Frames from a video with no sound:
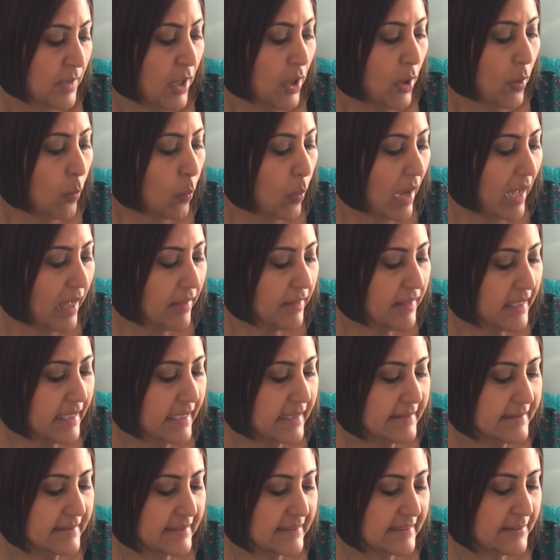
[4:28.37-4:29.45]
While the
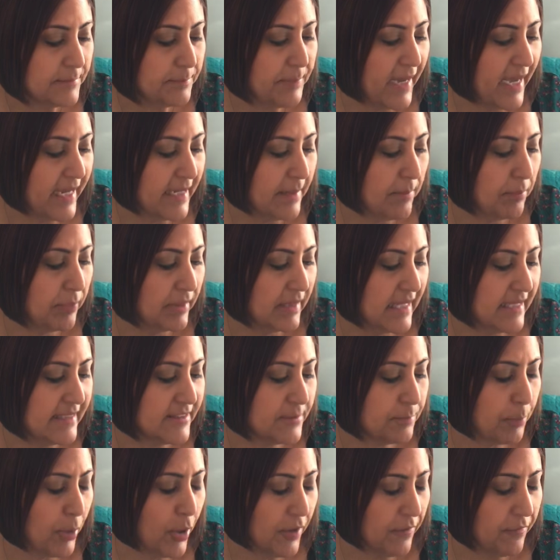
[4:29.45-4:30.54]
insect's body blends
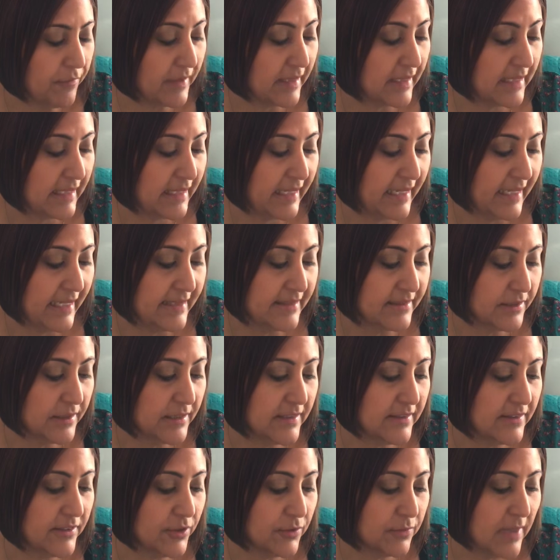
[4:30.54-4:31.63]
perfectly into
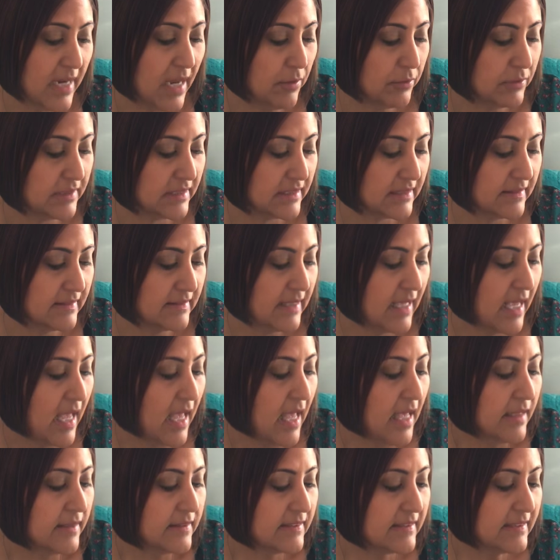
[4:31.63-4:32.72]
its surroundings,
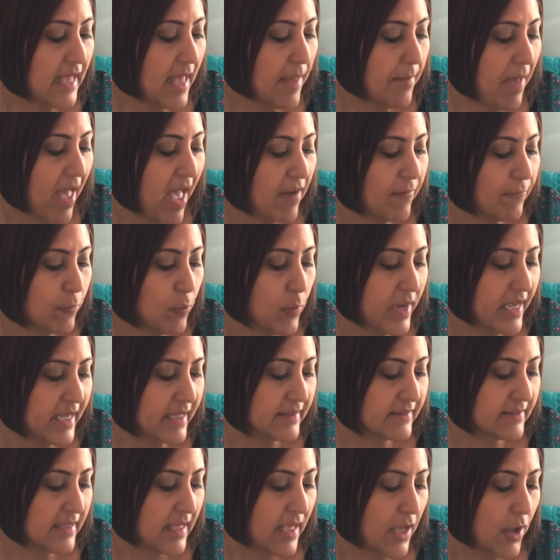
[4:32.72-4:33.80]
some have
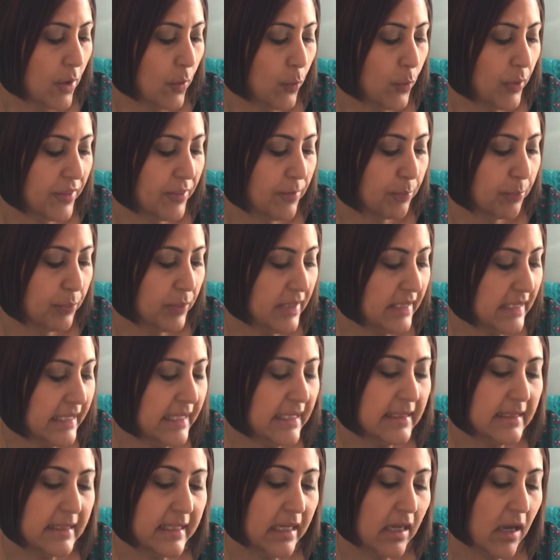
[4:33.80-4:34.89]
wings with
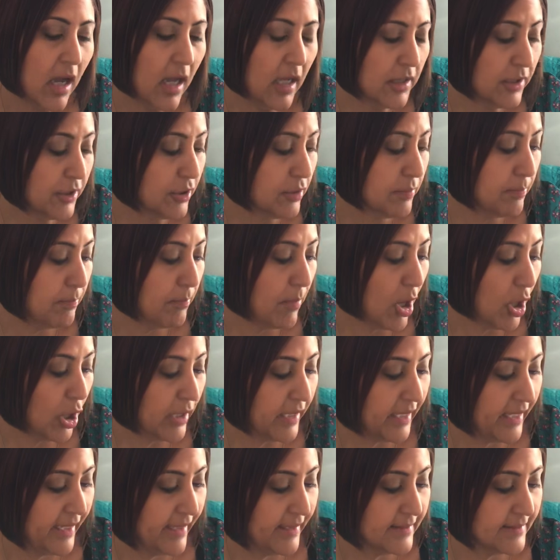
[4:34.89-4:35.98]
brilliantly colored
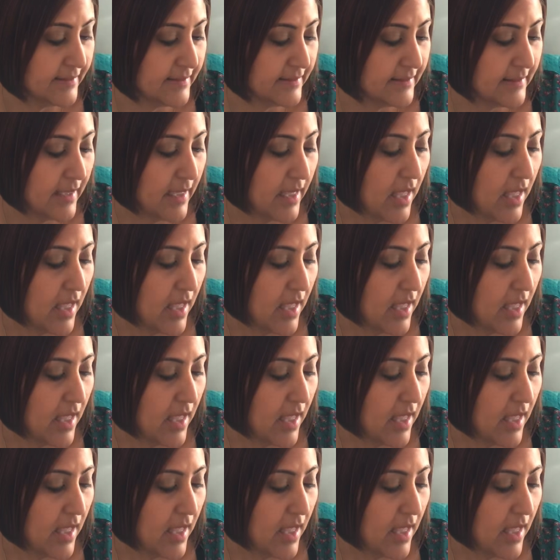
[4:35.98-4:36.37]
markings.